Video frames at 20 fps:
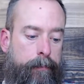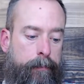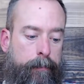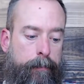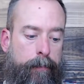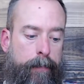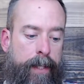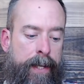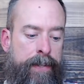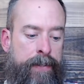
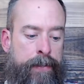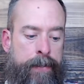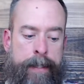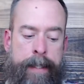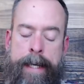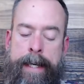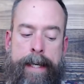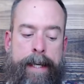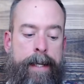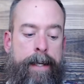
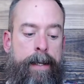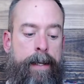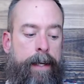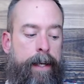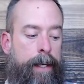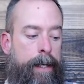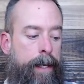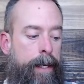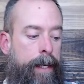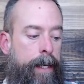Instead,
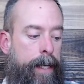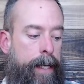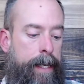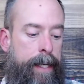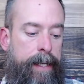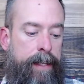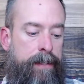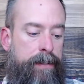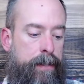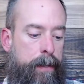he
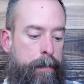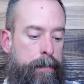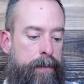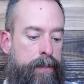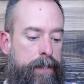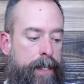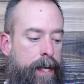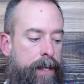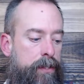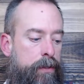is
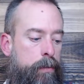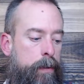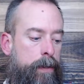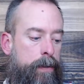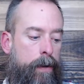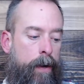obsessed with